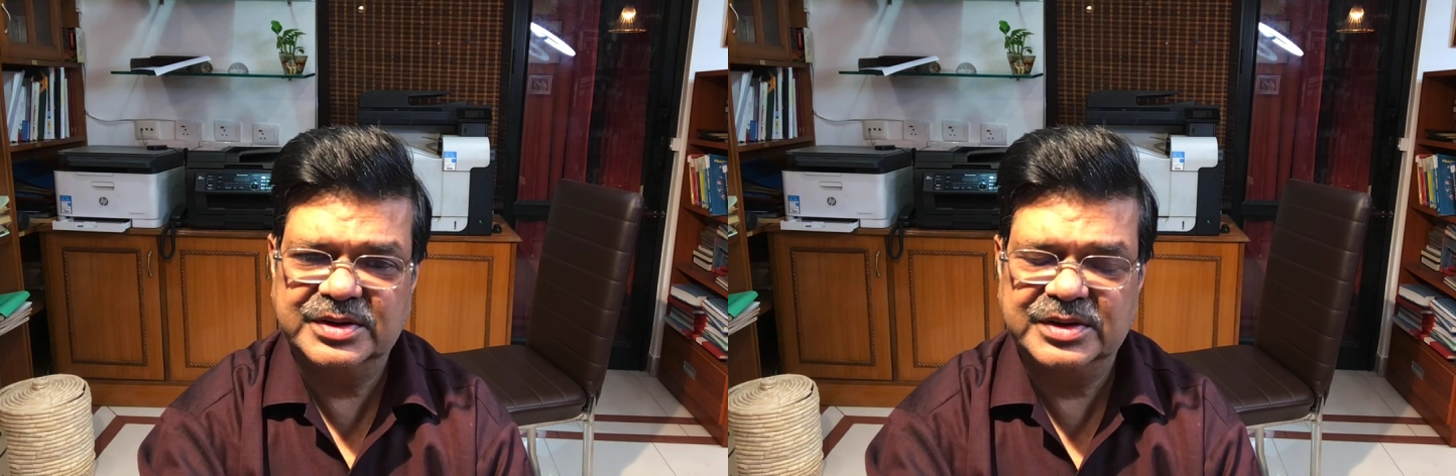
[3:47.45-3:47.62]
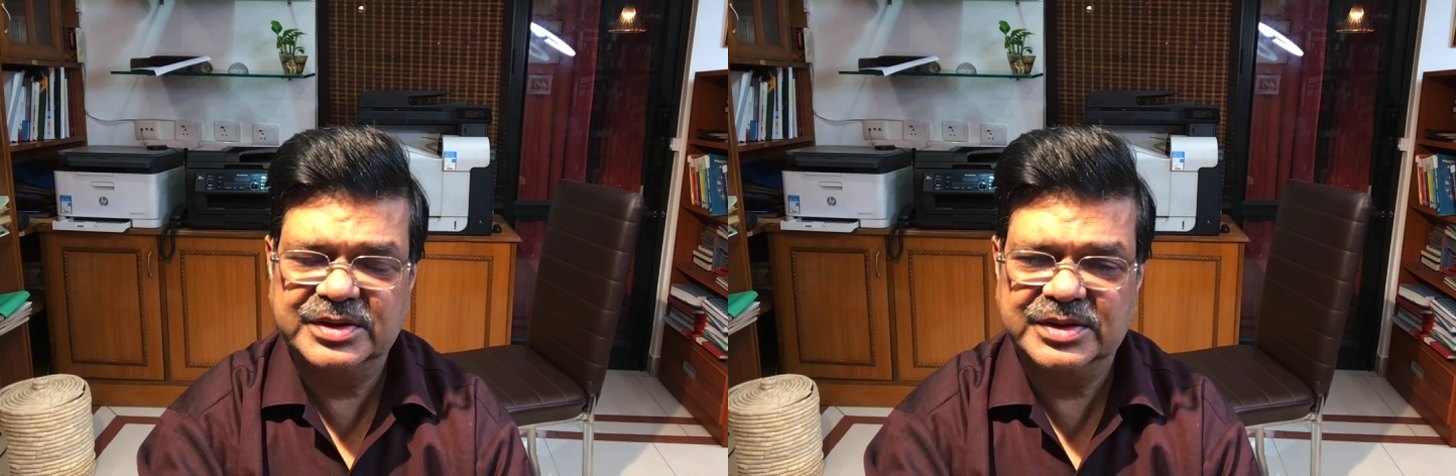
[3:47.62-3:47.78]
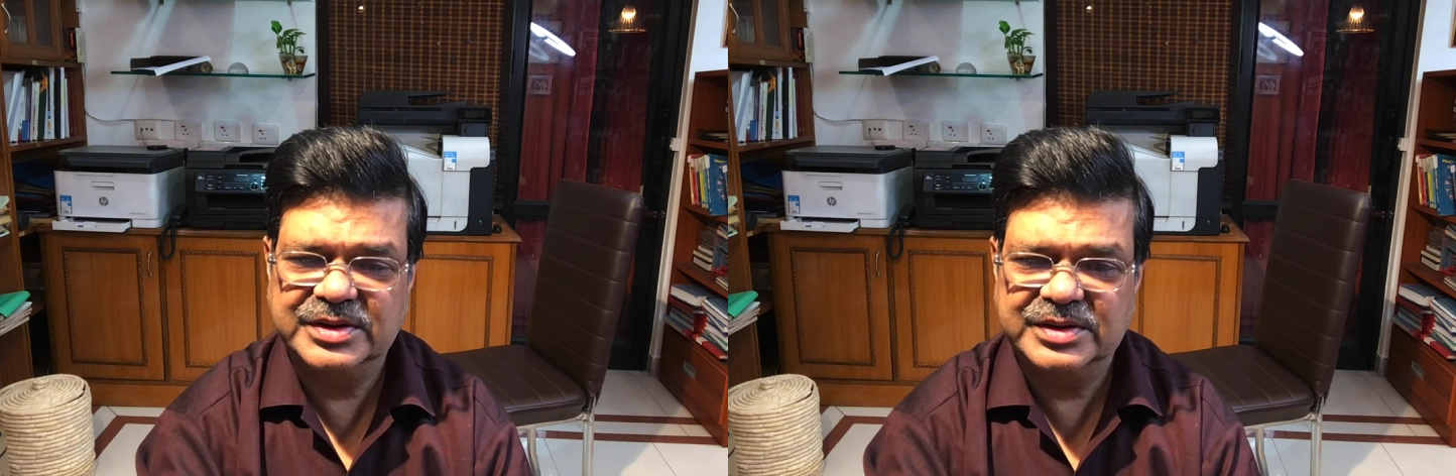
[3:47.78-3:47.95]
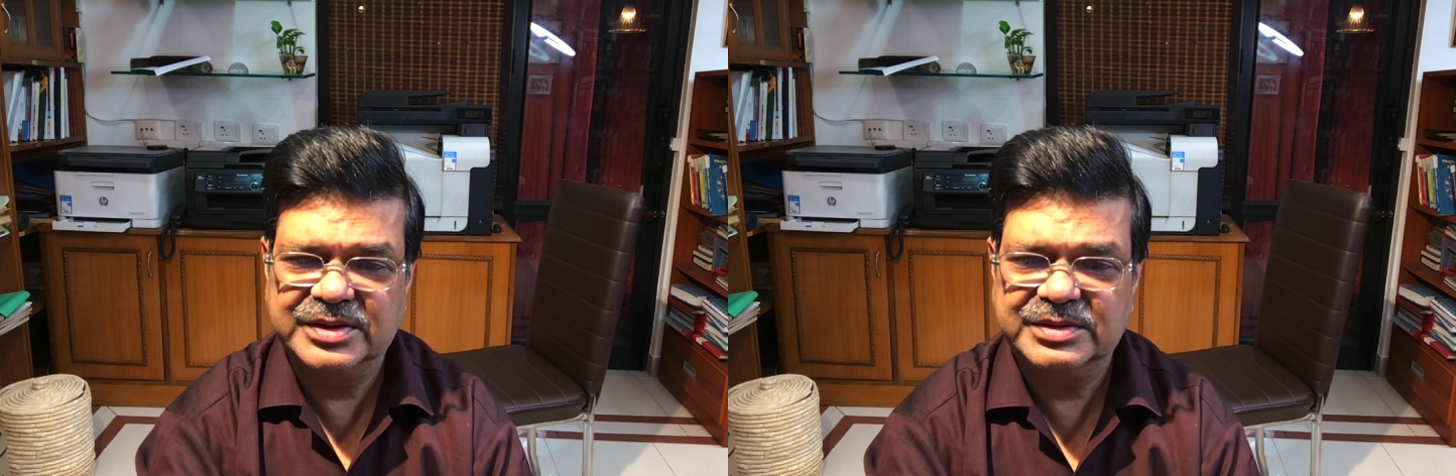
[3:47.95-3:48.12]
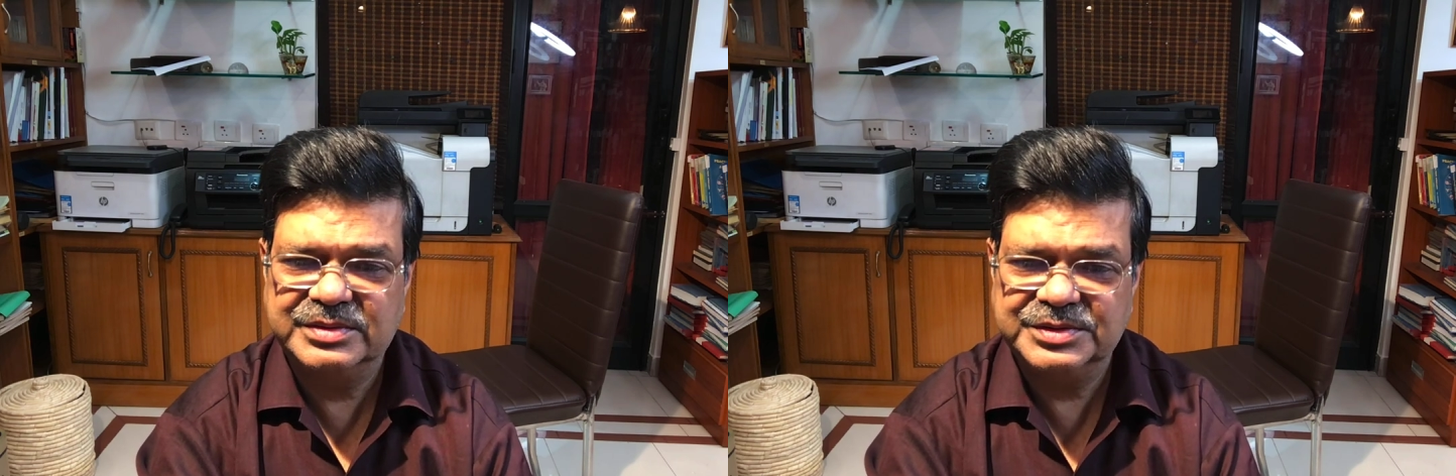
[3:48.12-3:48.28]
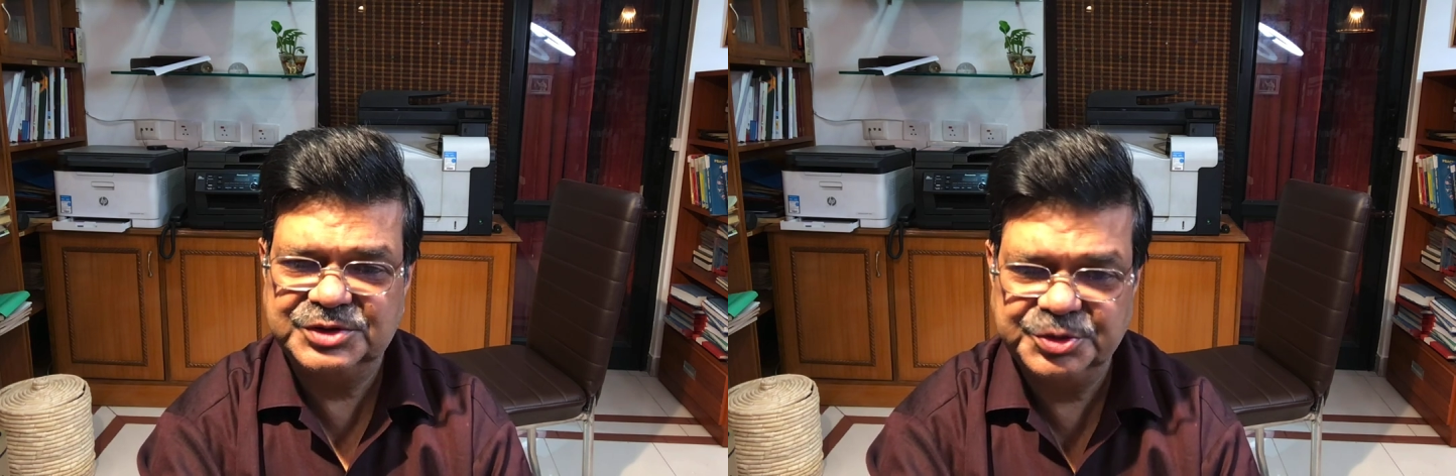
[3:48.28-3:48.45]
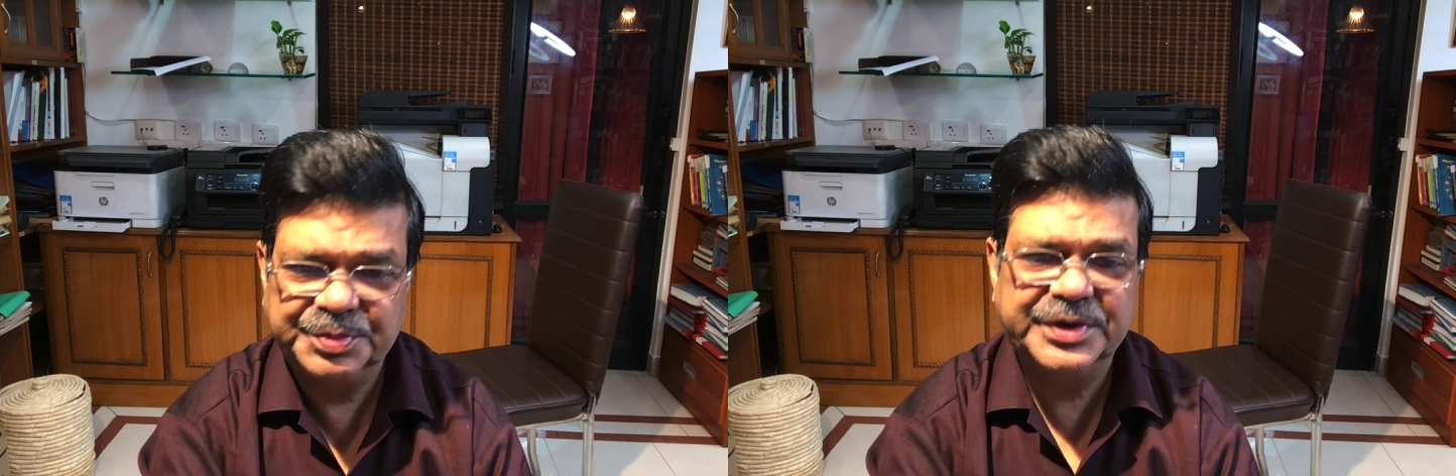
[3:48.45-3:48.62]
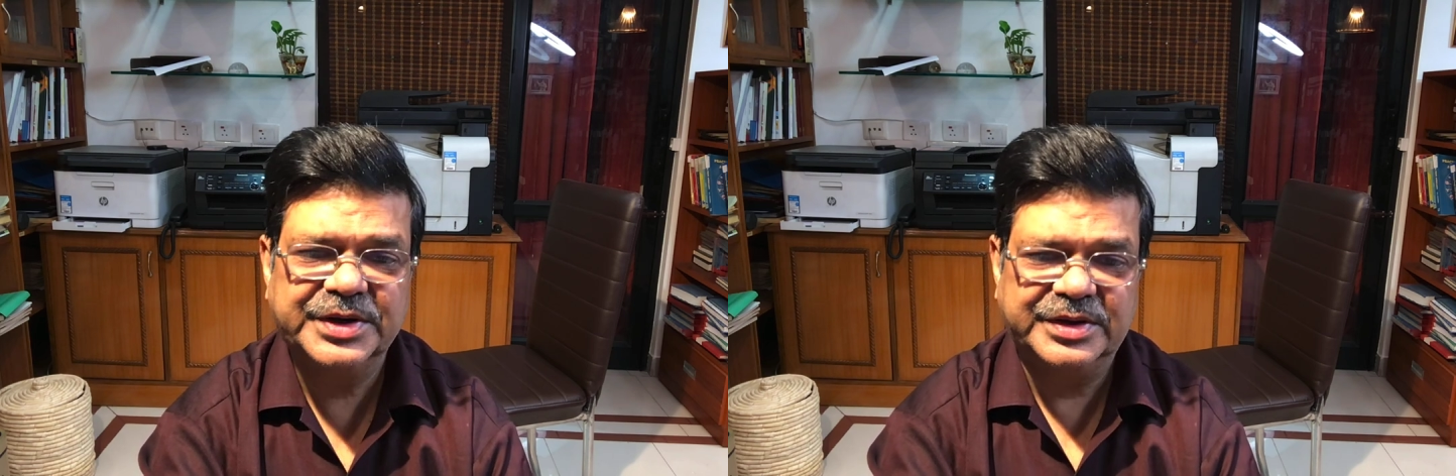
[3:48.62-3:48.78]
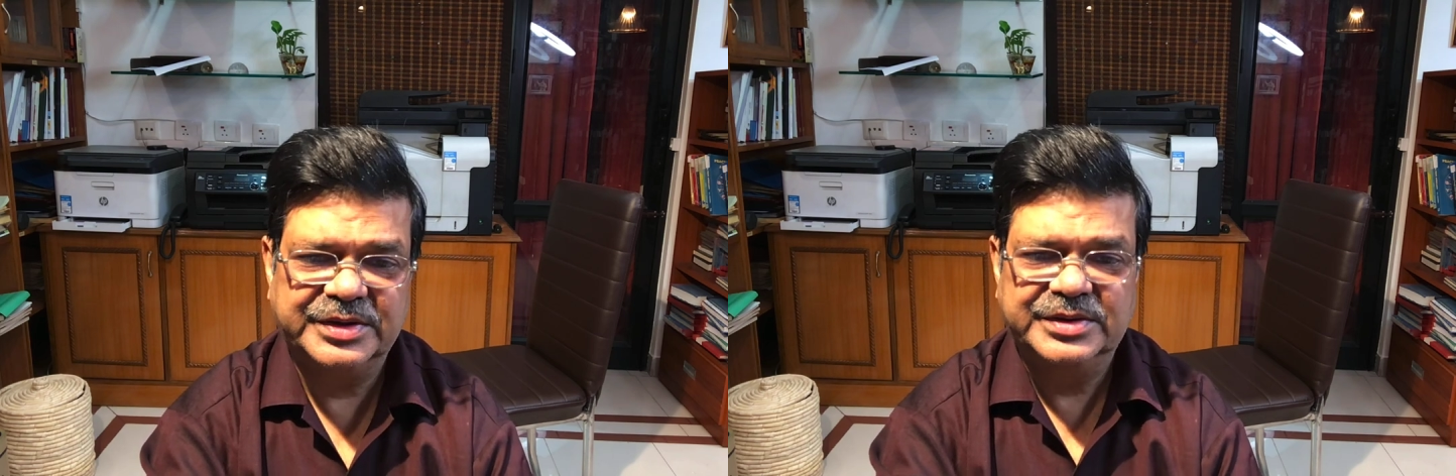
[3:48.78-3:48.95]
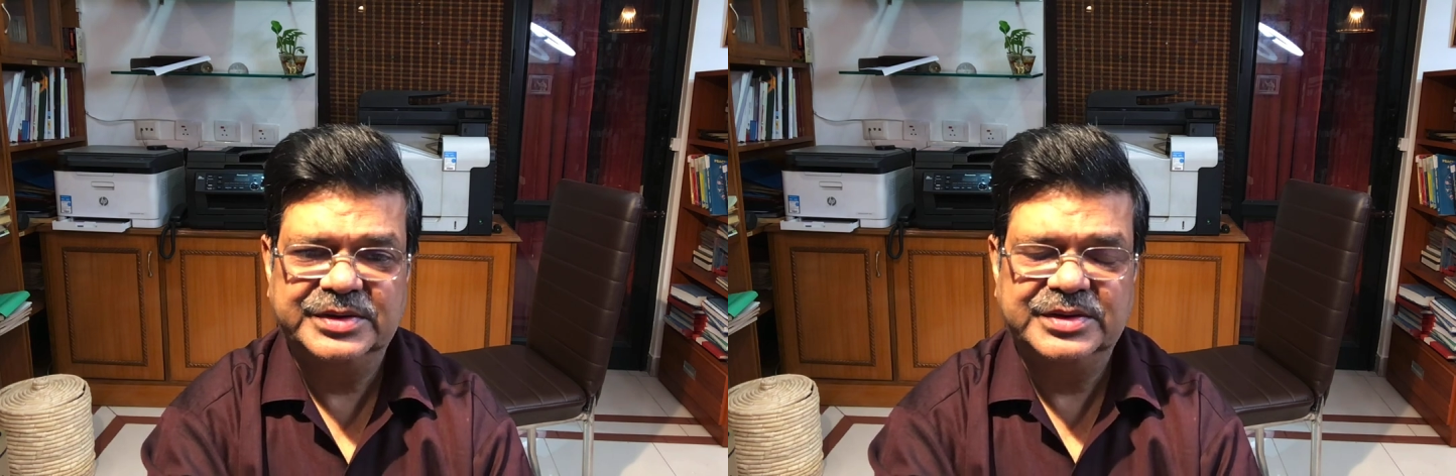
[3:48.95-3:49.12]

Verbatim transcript: uh, Jupiter